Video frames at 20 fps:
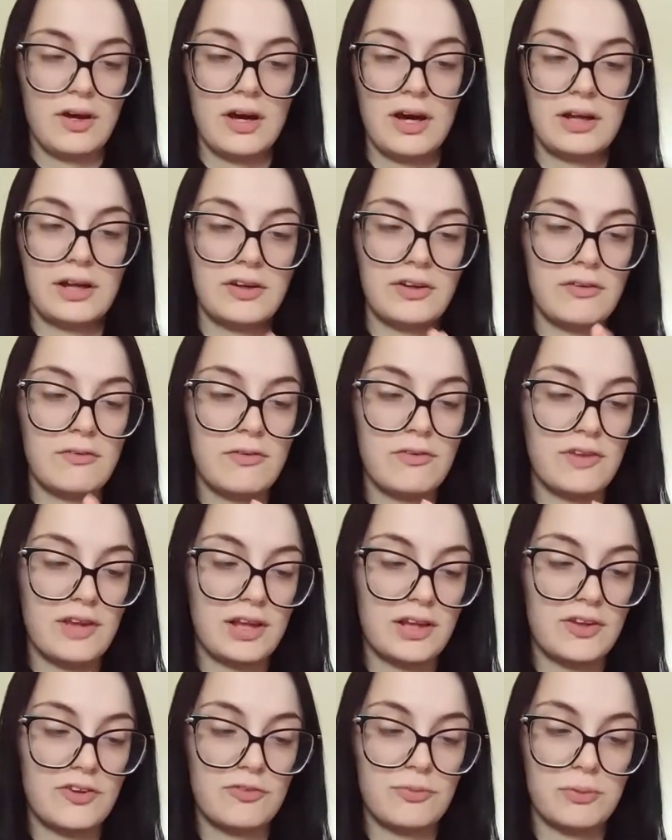And I don't
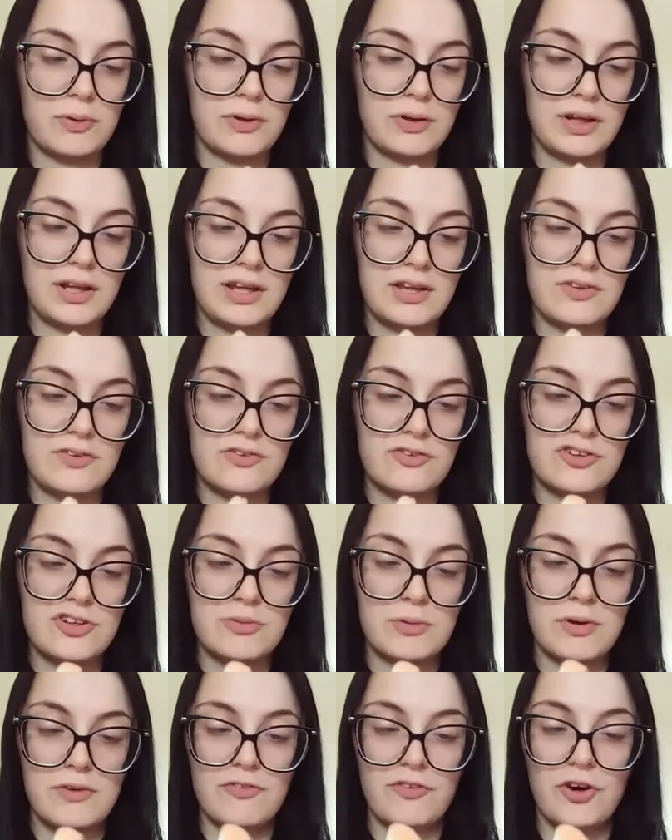think this one is
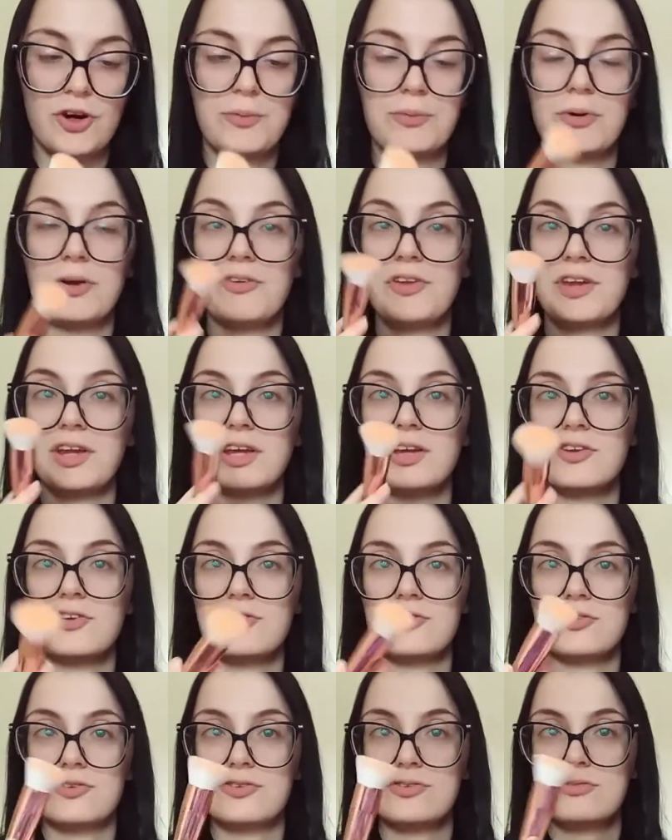duo fibre, I think it's
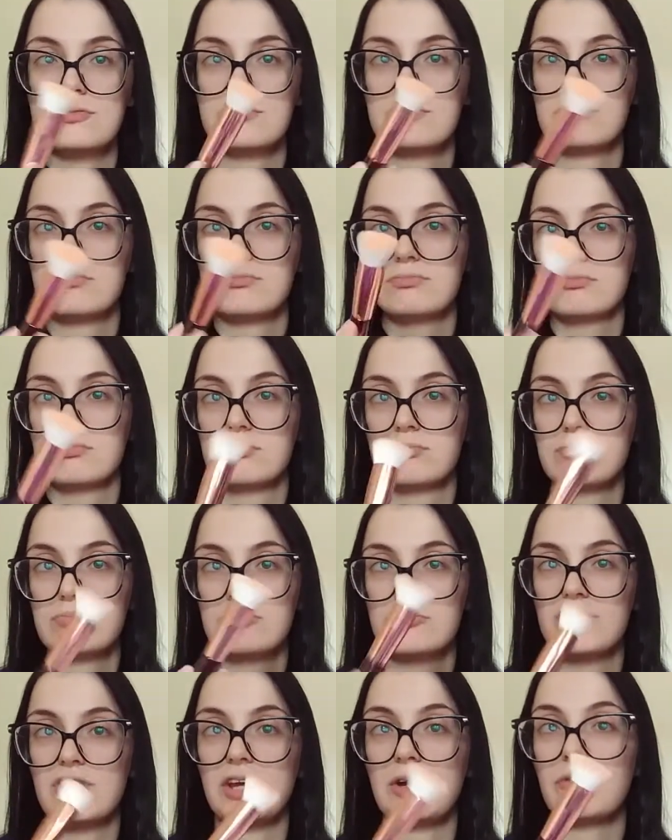just
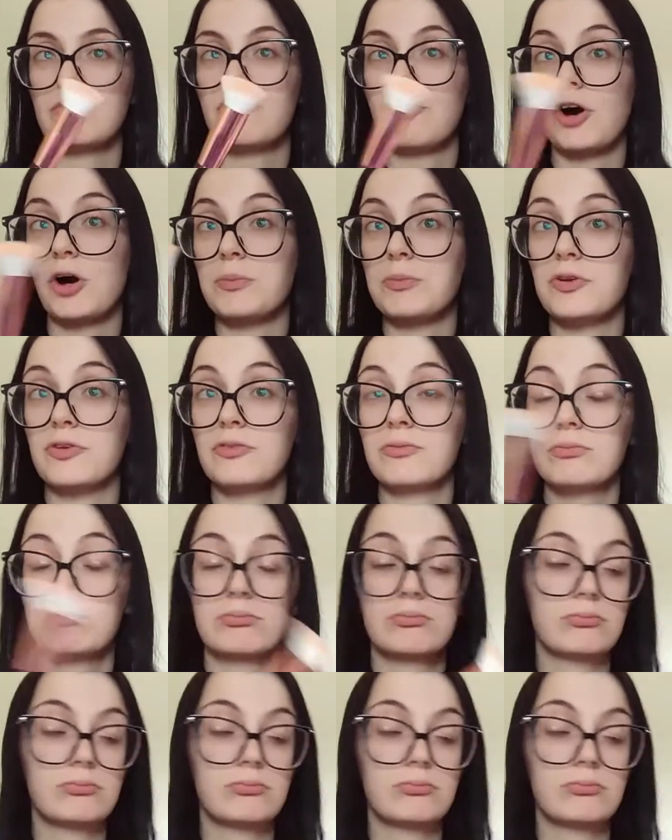single fibres.